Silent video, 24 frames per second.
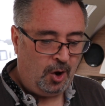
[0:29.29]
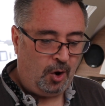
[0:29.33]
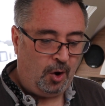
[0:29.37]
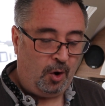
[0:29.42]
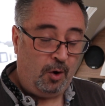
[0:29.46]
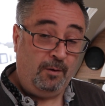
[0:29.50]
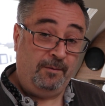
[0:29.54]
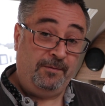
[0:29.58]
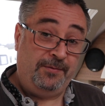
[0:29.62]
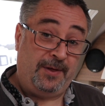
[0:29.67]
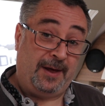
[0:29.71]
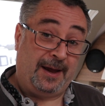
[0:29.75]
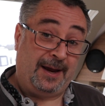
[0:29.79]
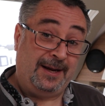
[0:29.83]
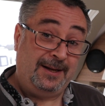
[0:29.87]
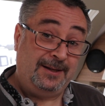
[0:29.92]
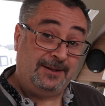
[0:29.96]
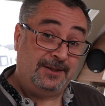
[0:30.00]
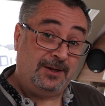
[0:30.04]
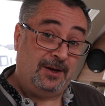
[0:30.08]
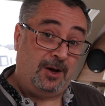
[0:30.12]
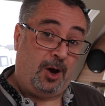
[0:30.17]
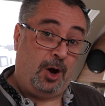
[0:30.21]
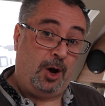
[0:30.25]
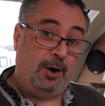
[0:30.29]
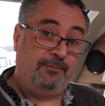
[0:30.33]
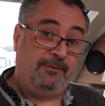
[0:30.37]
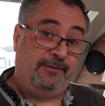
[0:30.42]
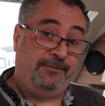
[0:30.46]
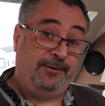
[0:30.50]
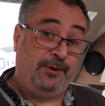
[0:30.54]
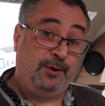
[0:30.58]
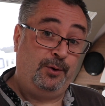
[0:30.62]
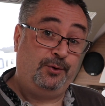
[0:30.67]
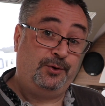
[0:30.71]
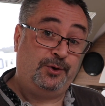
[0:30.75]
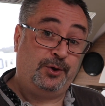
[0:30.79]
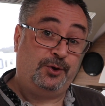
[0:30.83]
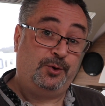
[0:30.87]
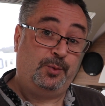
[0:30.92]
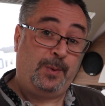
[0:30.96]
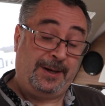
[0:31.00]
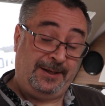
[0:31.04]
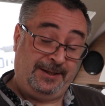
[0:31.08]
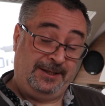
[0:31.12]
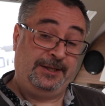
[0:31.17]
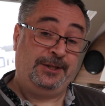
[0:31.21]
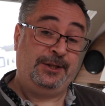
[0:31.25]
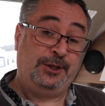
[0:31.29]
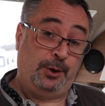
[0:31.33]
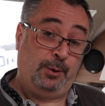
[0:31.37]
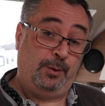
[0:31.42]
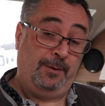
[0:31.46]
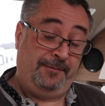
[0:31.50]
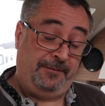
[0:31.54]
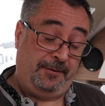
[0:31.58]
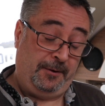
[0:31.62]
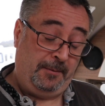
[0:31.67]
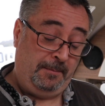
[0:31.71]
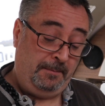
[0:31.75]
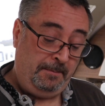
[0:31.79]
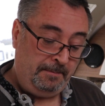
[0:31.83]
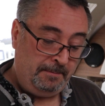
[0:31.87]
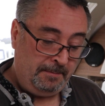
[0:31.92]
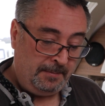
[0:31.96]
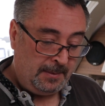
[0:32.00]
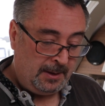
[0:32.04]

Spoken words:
Of that, I refused 22 of them.